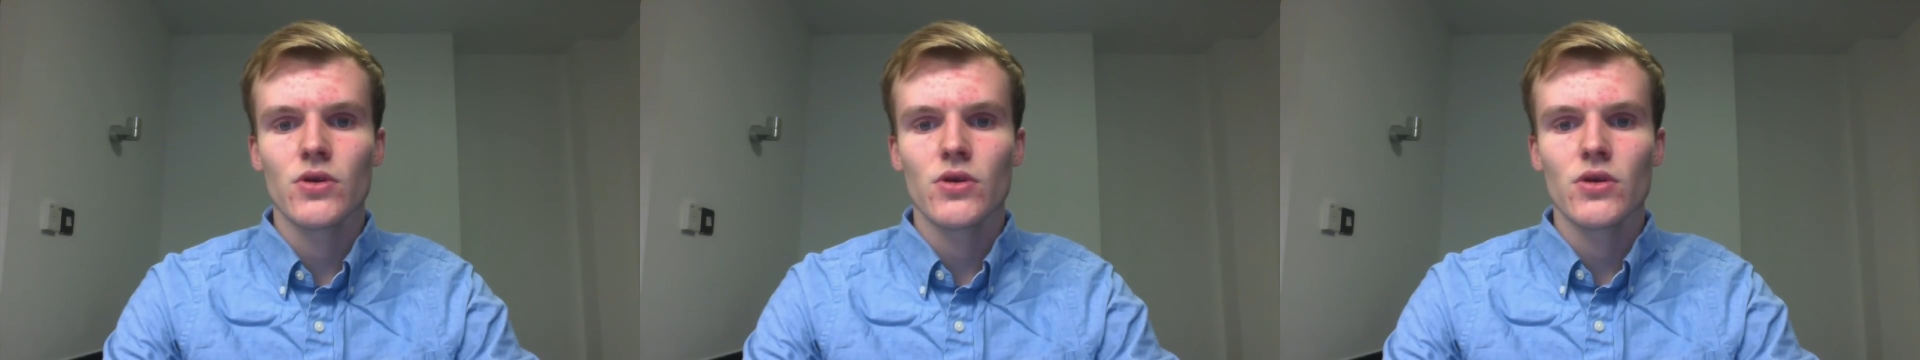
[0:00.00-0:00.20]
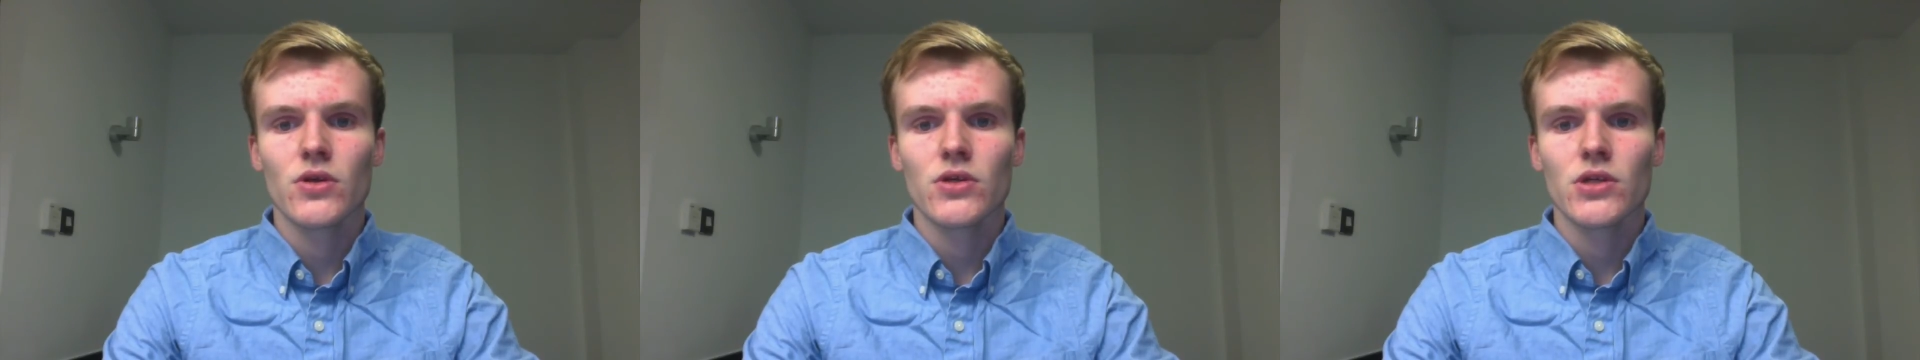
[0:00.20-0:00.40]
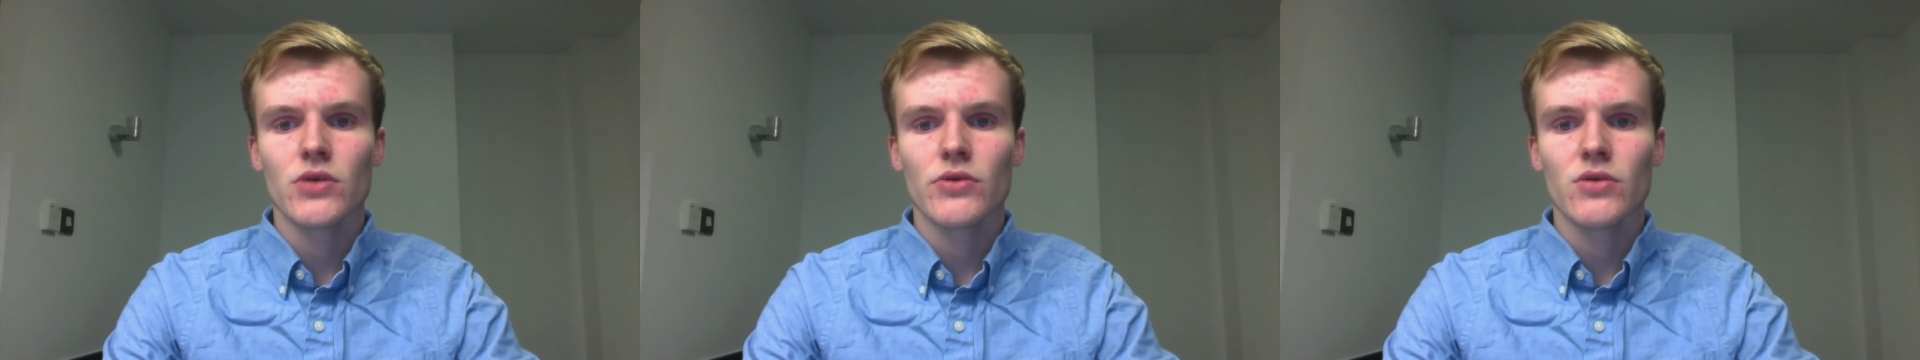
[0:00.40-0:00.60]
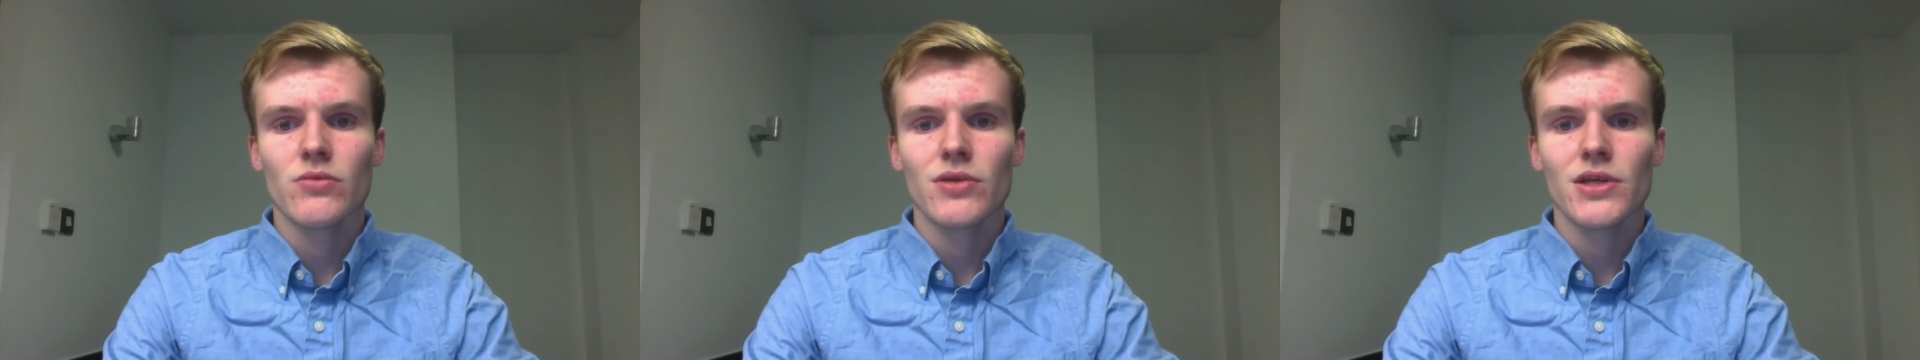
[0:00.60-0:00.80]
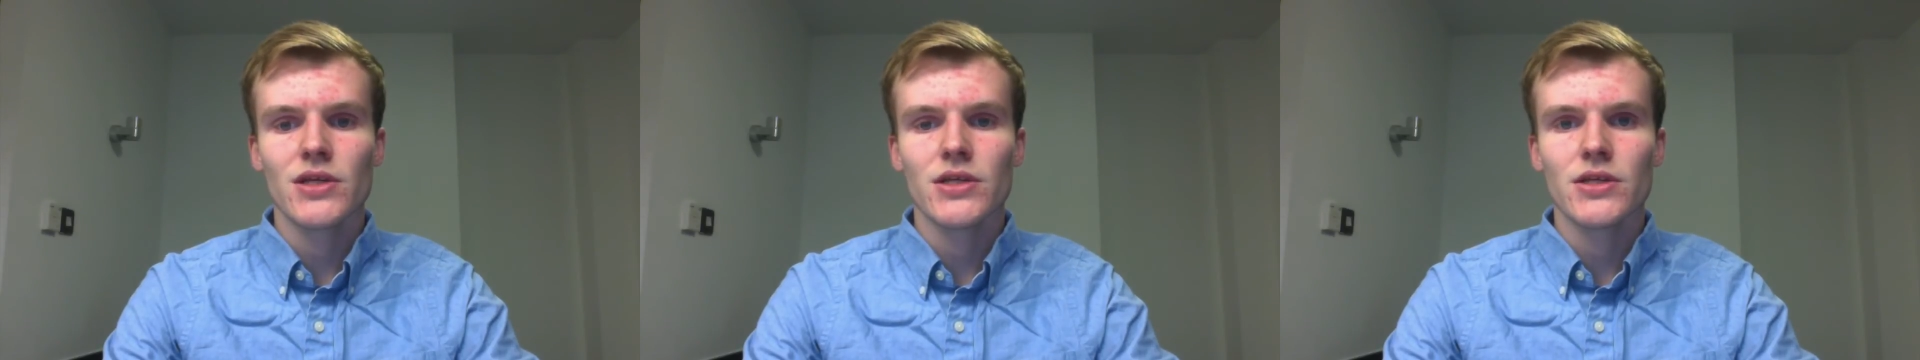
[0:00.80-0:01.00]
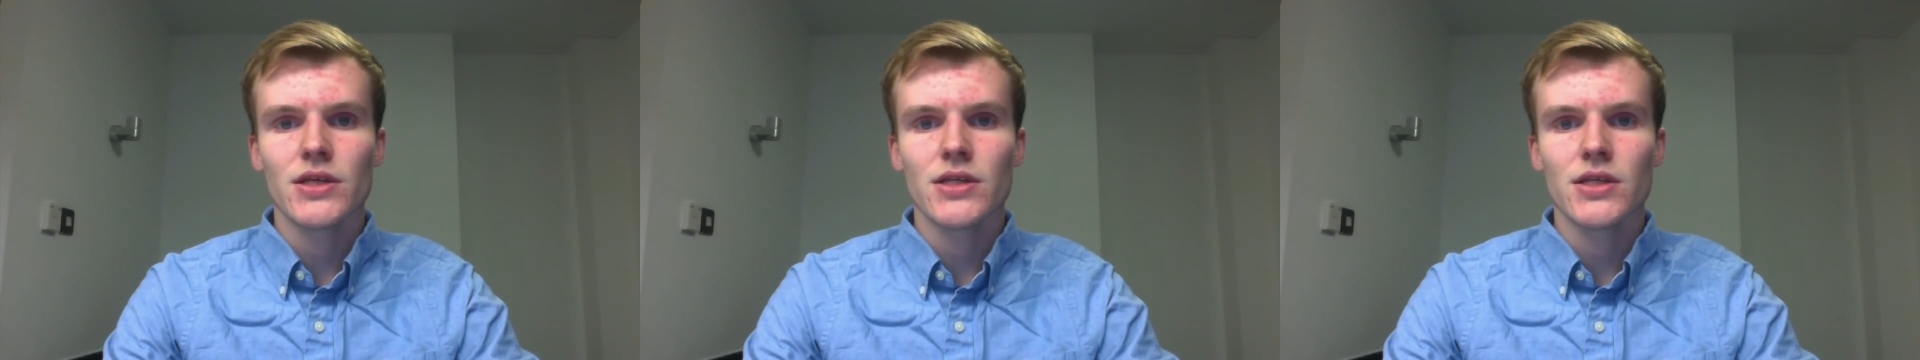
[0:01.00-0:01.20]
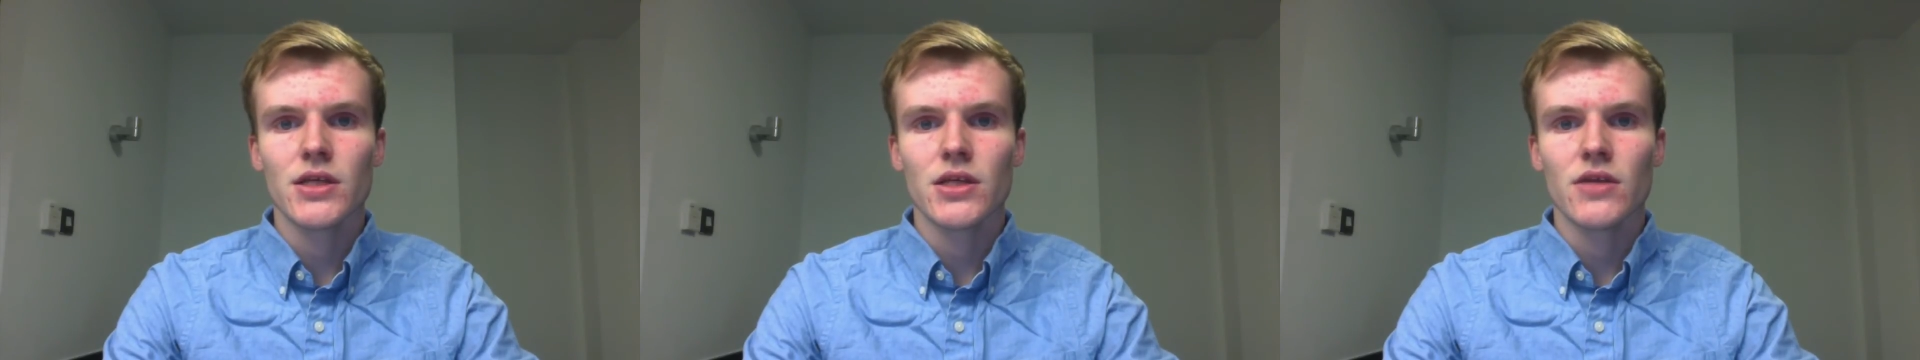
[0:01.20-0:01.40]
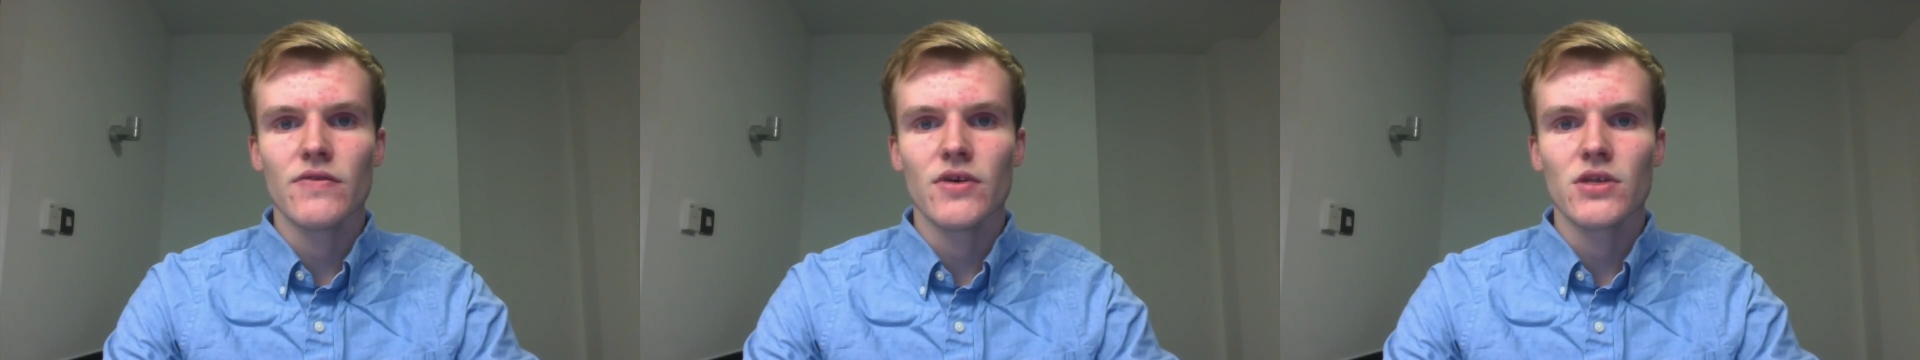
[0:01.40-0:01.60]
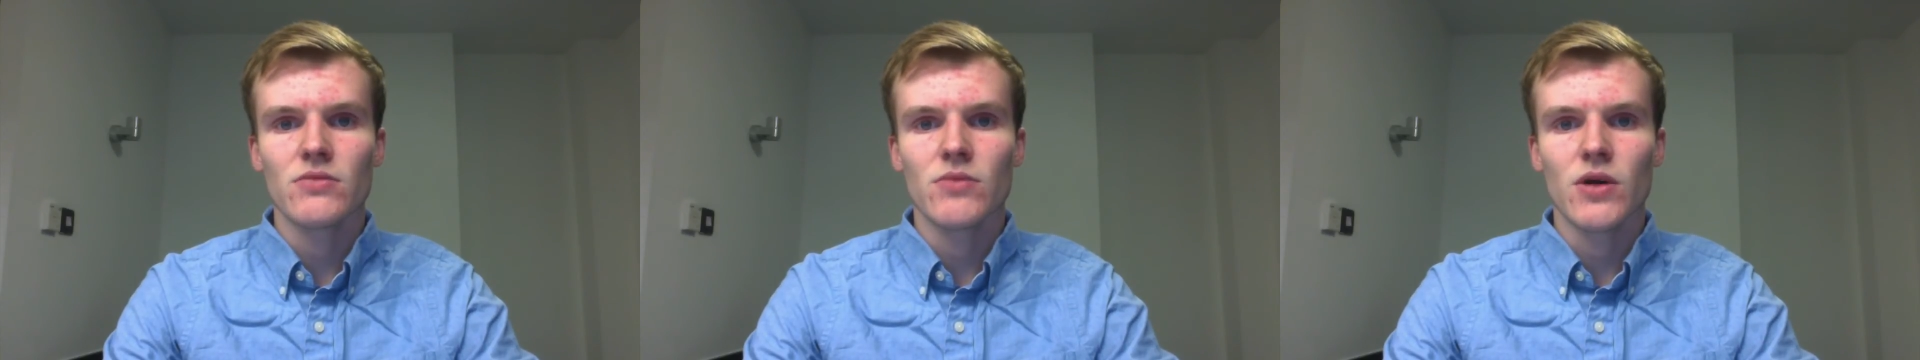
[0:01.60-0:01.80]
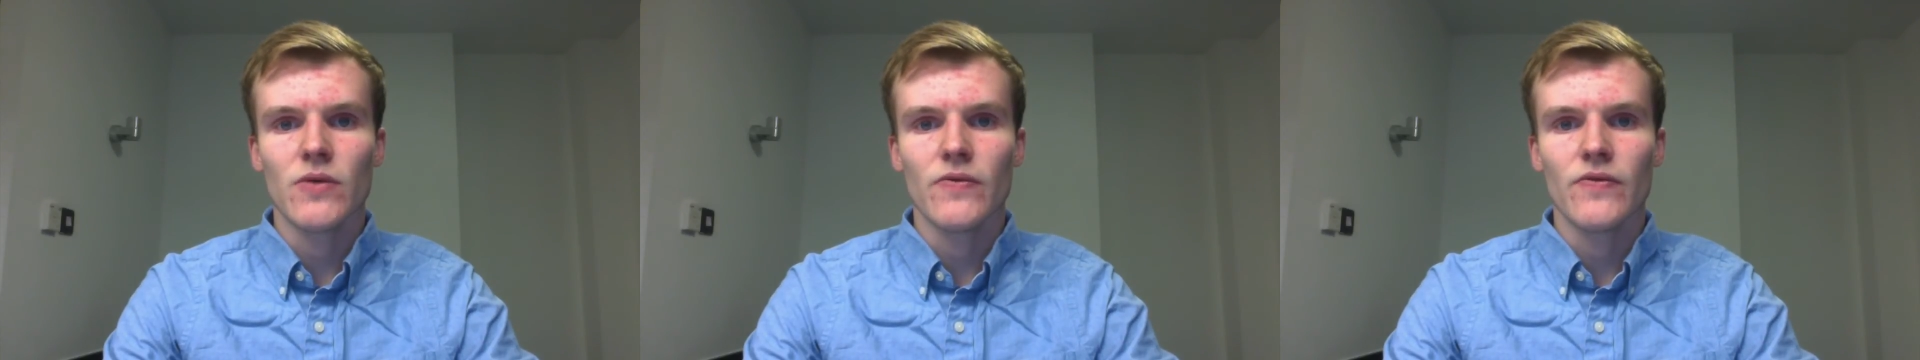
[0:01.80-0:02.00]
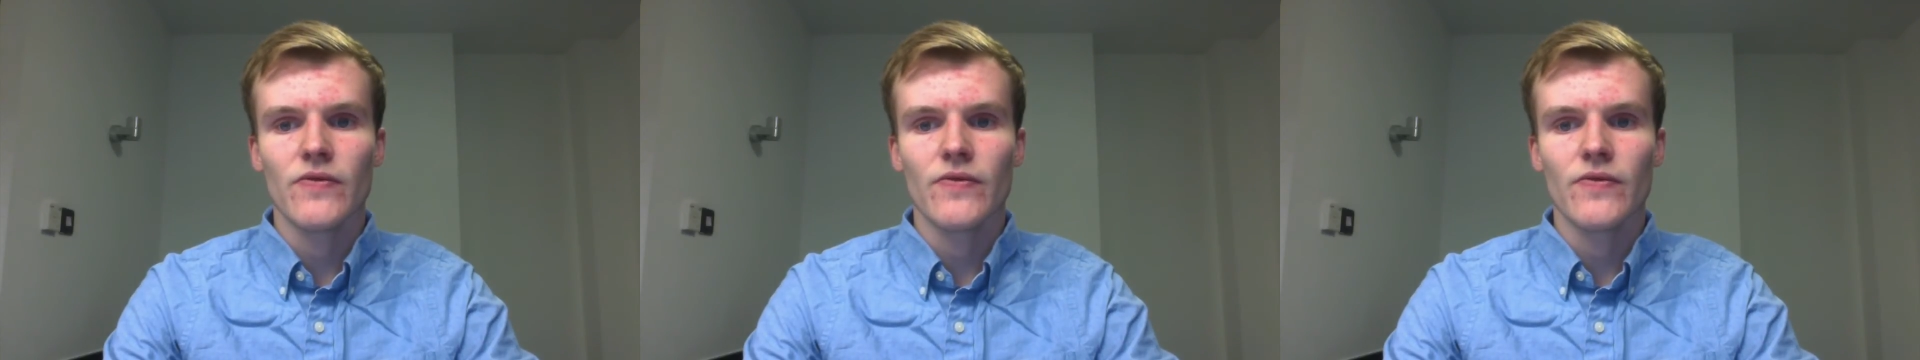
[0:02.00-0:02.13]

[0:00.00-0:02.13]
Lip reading: So we completed this in the first month.